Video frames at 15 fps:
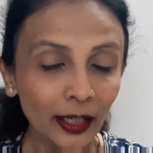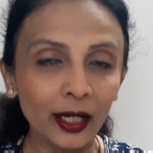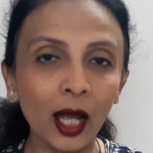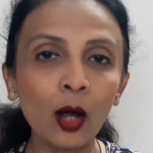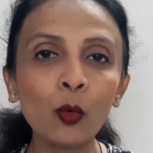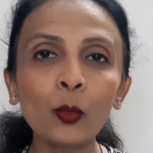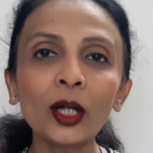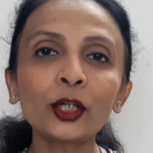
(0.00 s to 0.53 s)

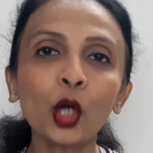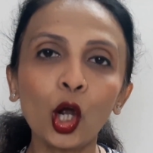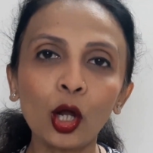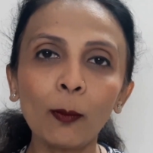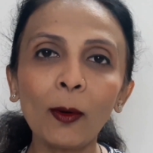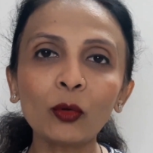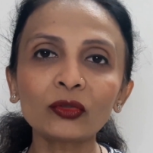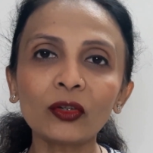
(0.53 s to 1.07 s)
Now we'll talk
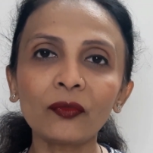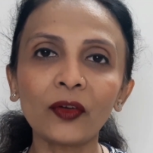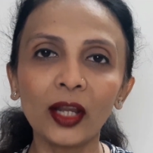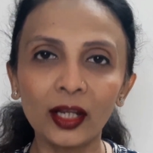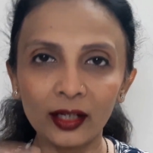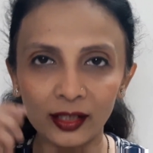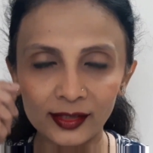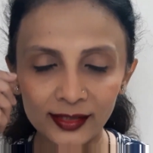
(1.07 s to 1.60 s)
about the
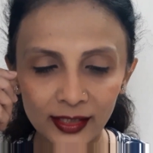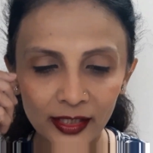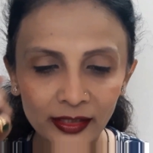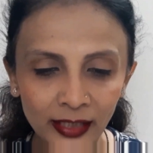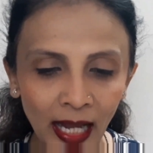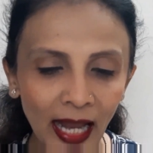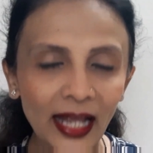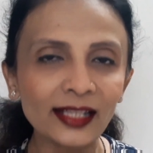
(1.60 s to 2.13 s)
fragrance. It
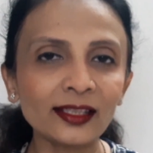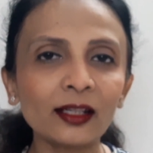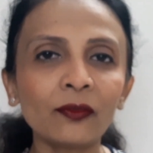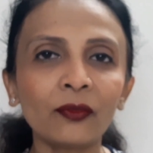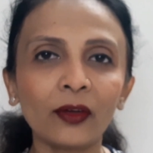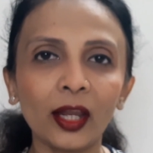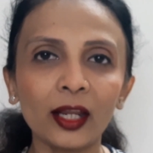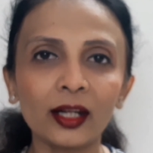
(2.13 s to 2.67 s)
has a
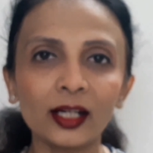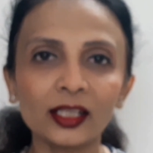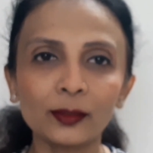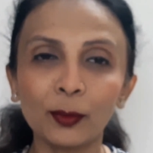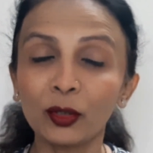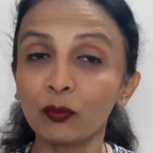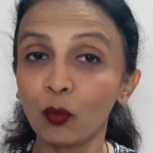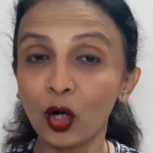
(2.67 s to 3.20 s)
fragrance,
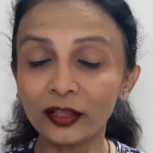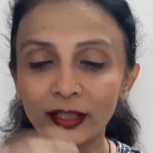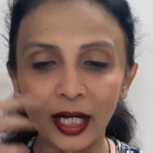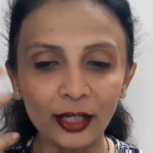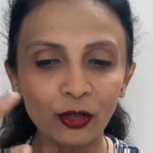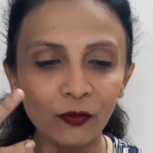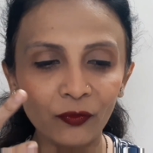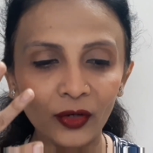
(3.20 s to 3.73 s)
but what
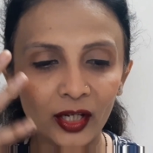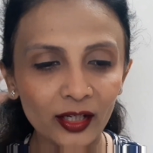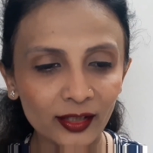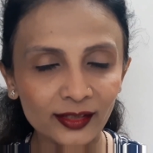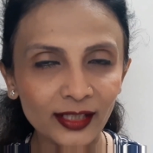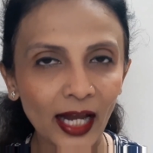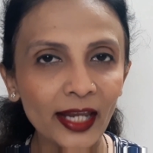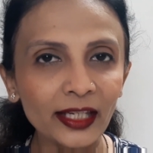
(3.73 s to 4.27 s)
kind of
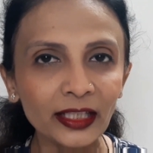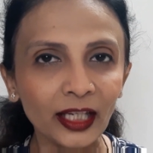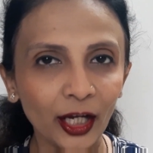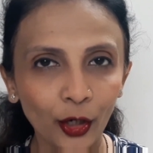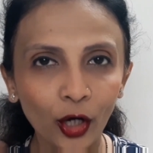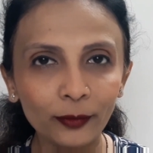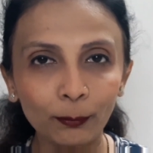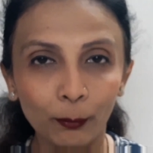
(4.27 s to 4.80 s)
fragrance I
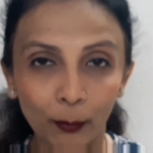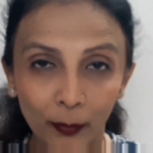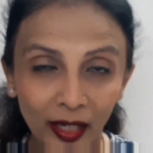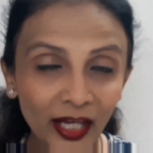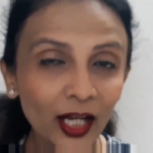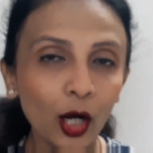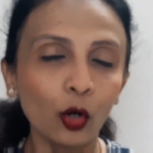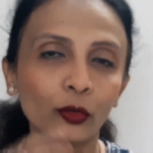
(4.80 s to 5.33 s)
cannot
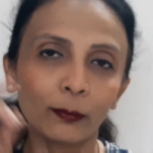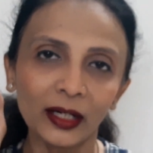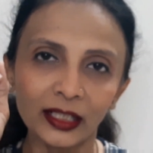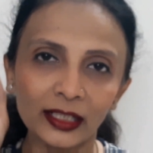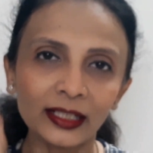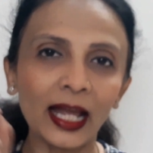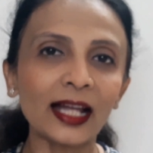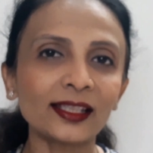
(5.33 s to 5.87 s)
make out, but
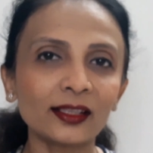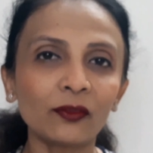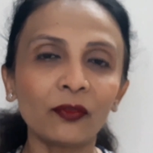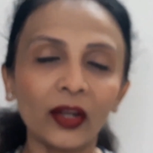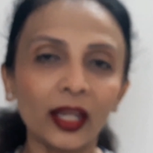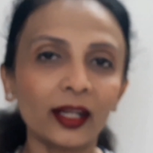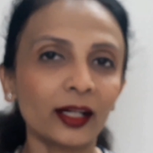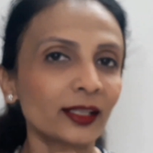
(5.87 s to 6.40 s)
it has a
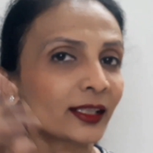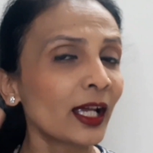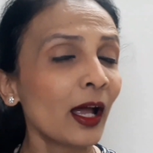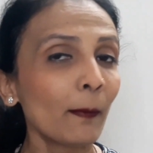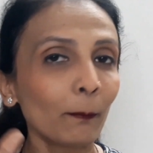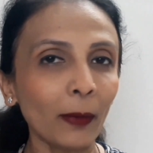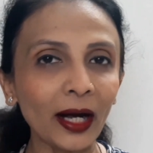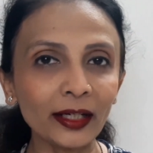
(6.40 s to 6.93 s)
fragrance.
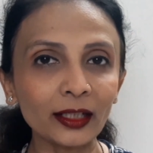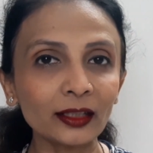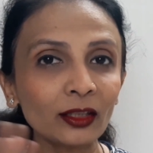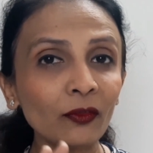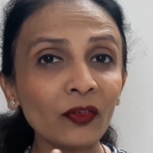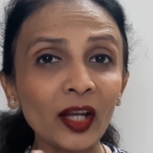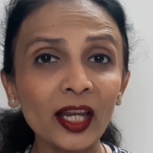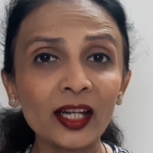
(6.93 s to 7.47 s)
But
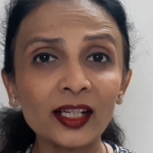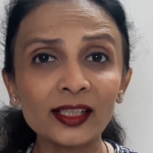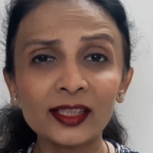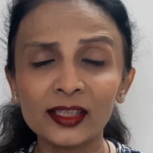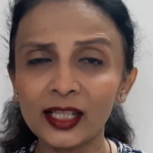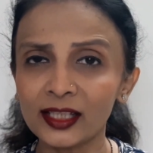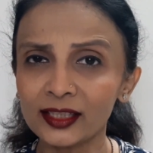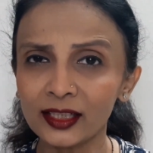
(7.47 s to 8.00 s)
the fragrance
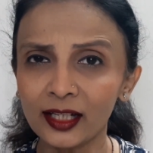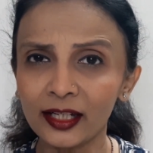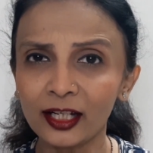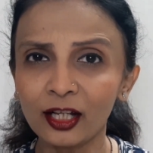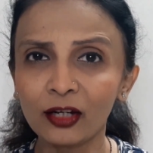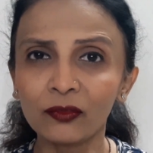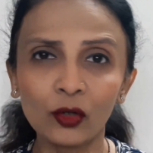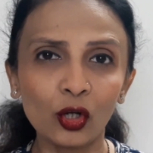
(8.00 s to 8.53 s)
doesn't
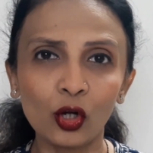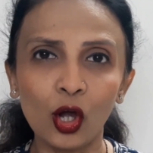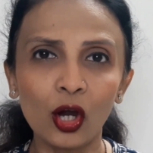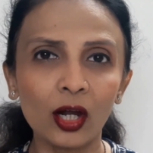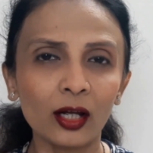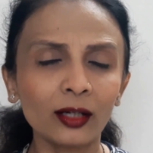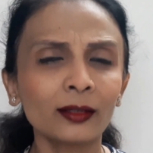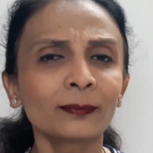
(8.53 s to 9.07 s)
linger for
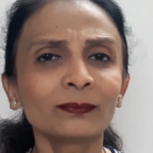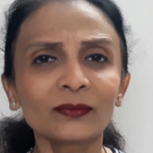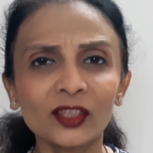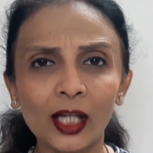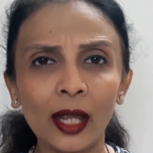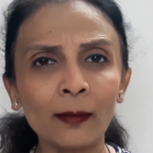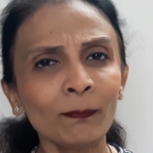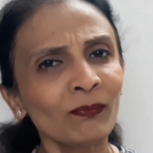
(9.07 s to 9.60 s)
longer
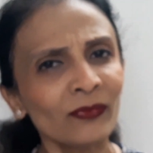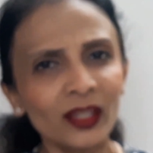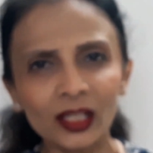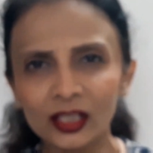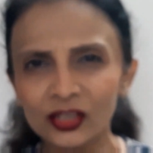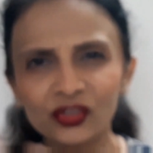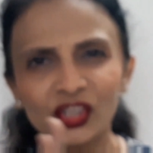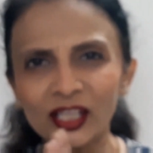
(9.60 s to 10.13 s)
time.
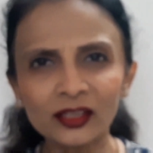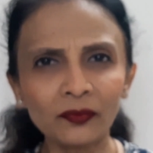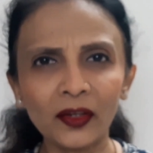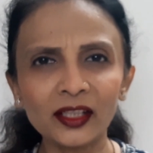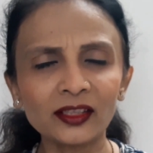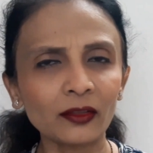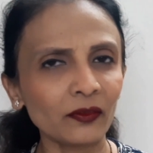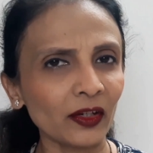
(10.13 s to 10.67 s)
It just
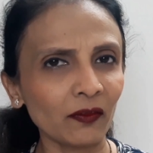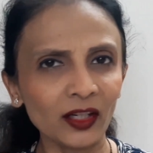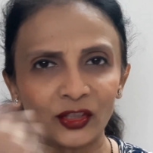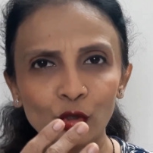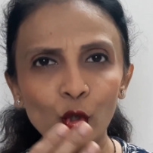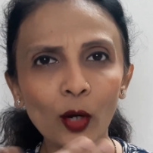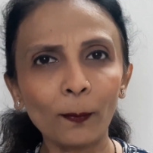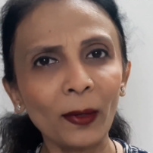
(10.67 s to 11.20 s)
fades away.
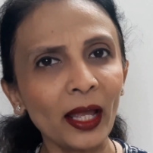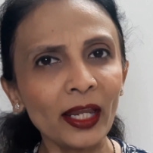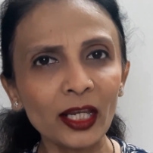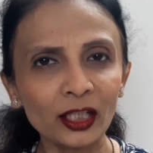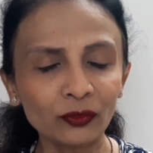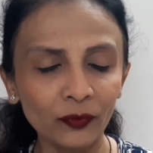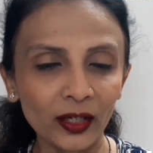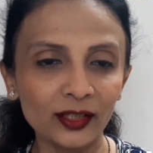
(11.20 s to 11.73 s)
Once you apply,
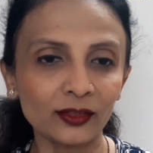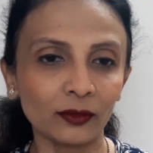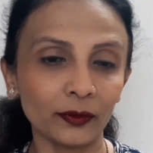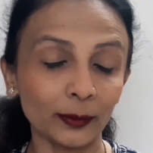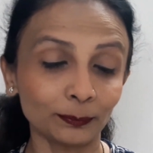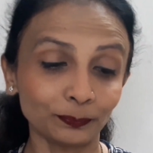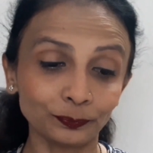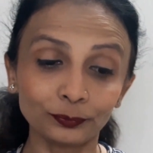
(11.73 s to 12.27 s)
it fades away.